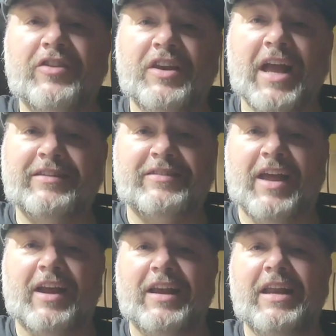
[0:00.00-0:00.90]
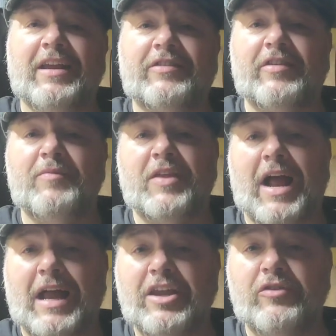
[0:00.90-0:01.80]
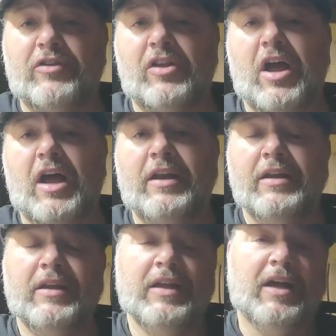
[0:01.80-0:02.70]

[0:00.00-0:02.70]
The next technique is something I use a lot.